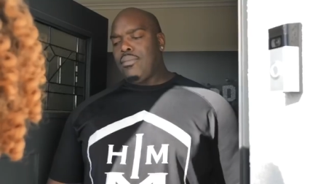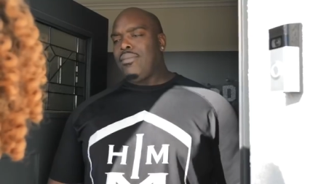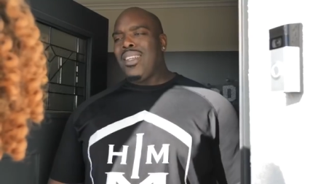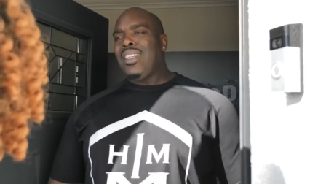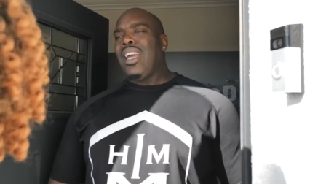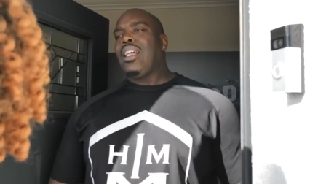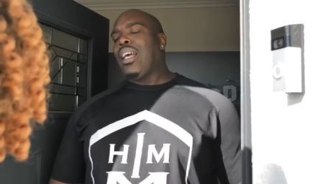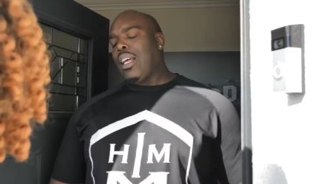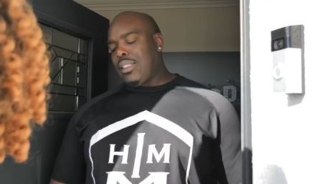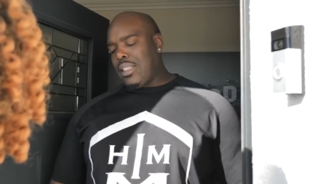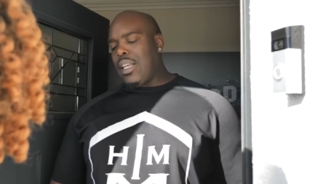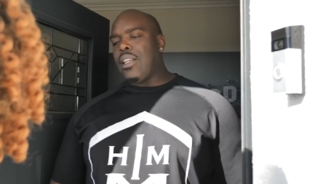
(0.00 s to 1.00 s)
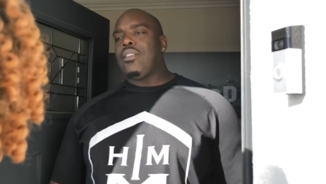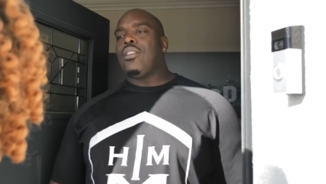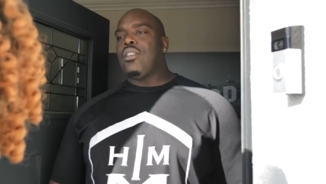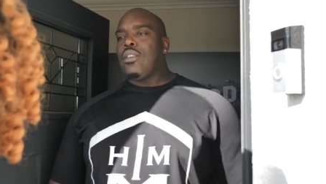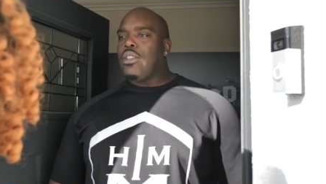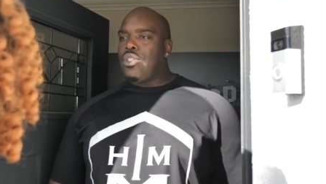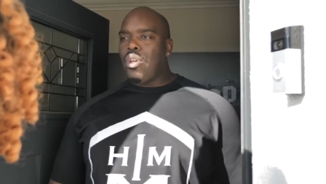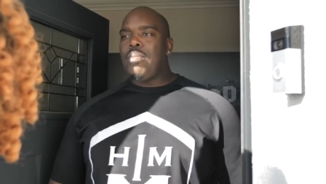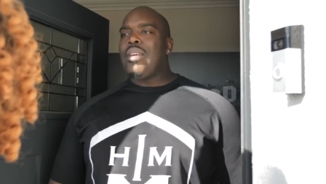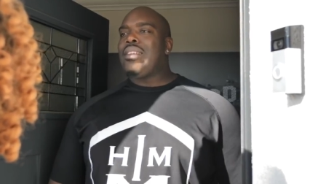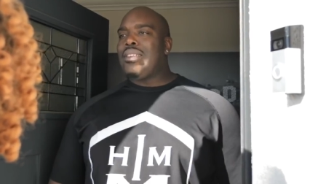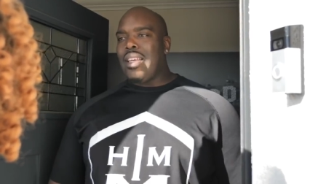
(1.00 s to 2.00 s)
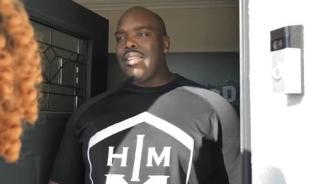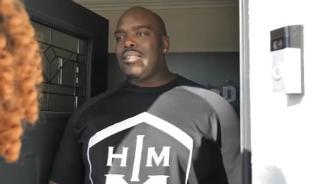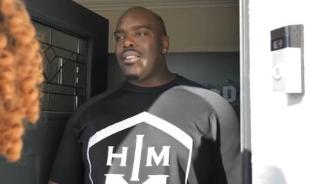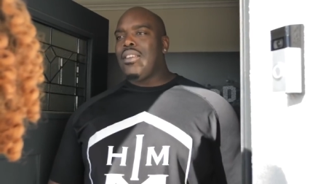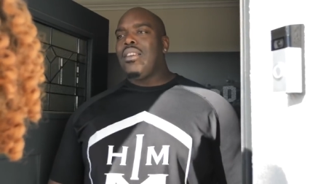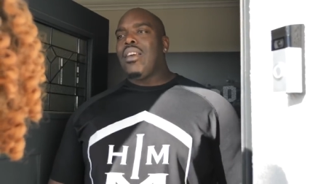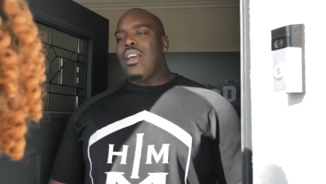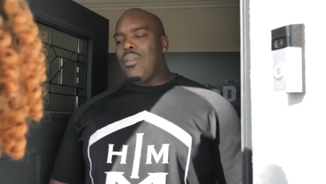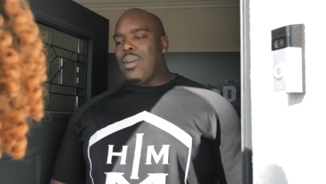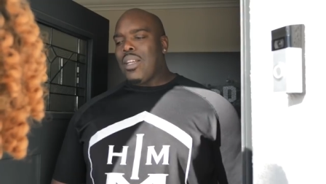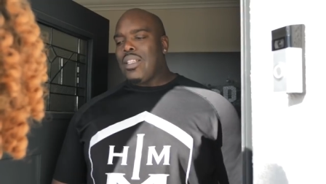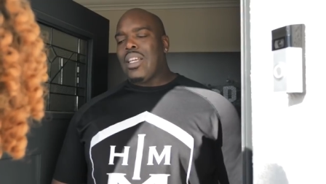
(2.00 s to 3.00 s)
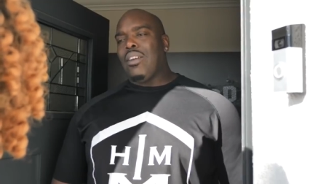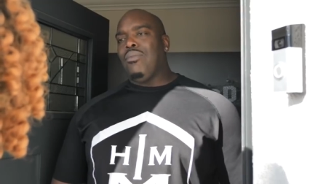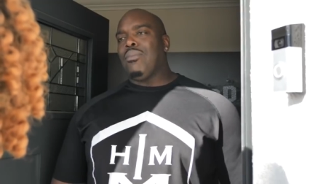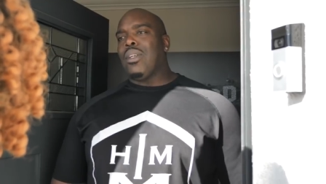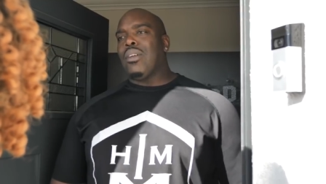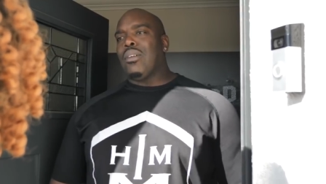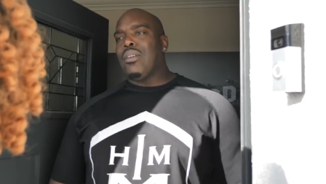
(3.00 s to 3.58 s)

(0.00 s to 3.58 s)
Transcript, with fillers: Anyhow, like I said, show me a test and we can take it from there.